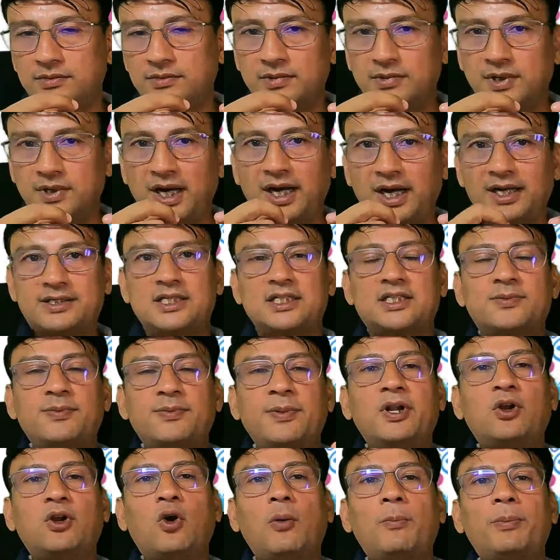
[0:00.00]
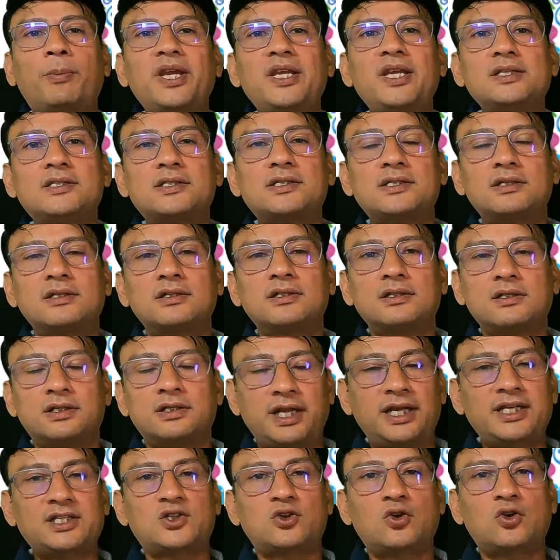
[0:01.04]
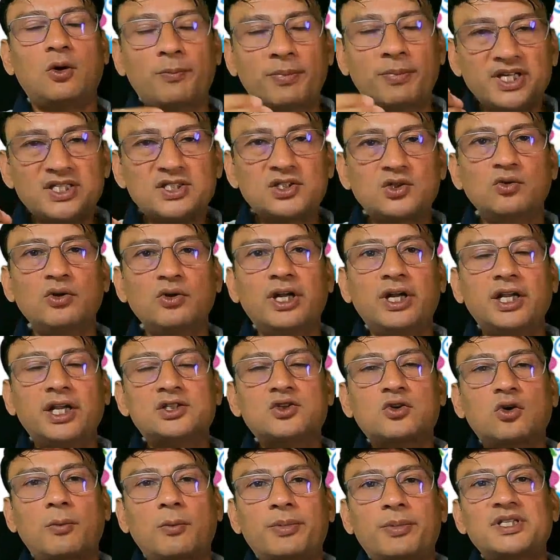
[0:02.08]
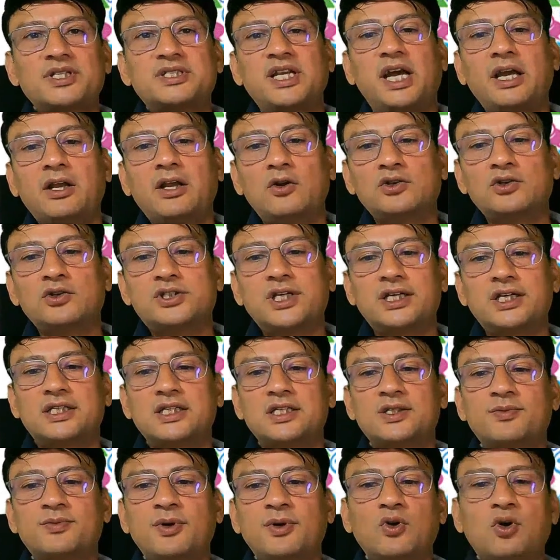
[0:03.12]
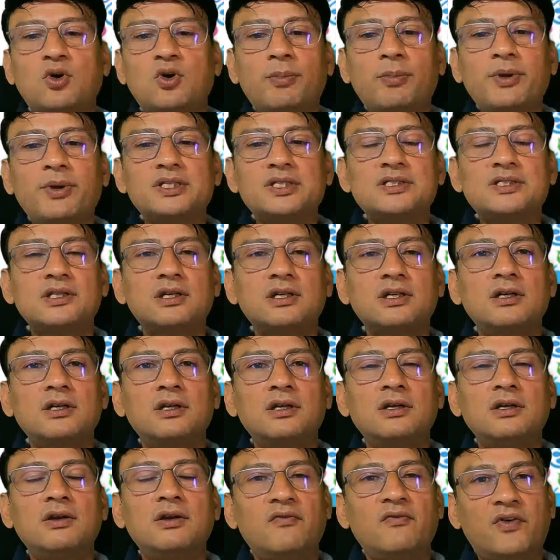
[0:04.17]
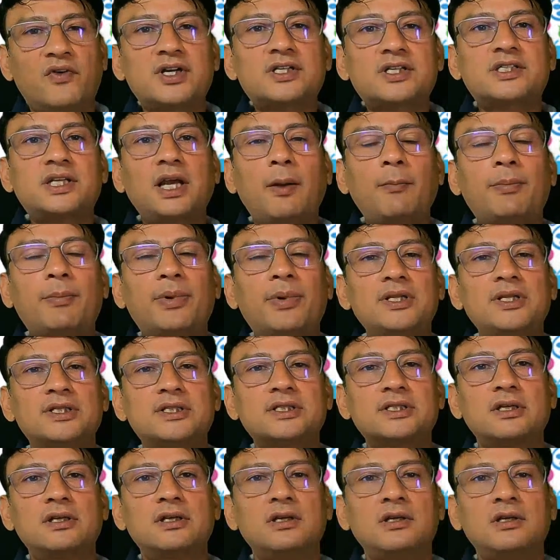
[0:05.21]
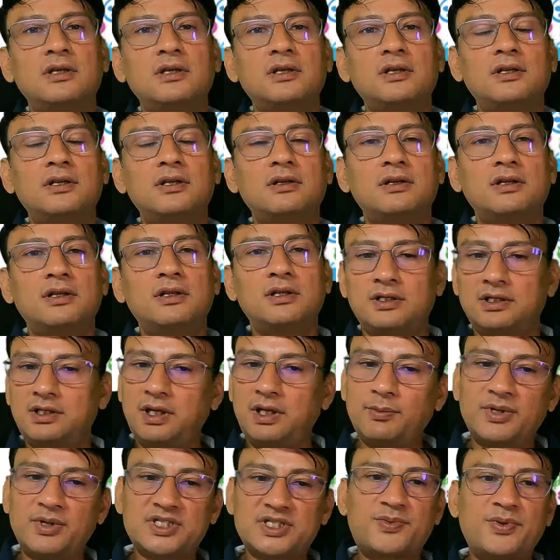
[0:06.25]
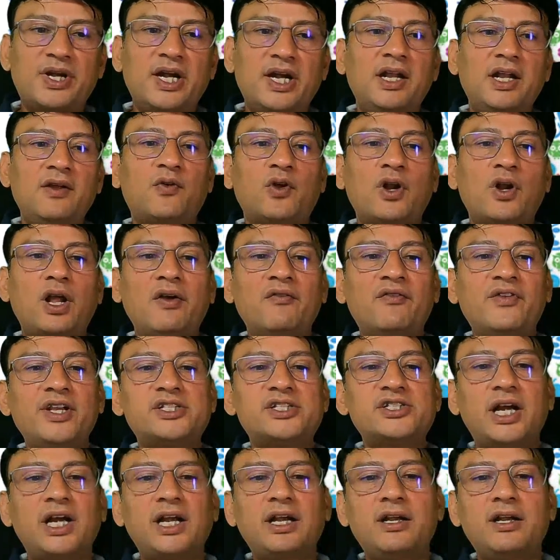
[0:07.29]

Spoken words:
assessment copies, test copies, unit test copies, diagnostic assessment copies, work samples. They must be ready for every child.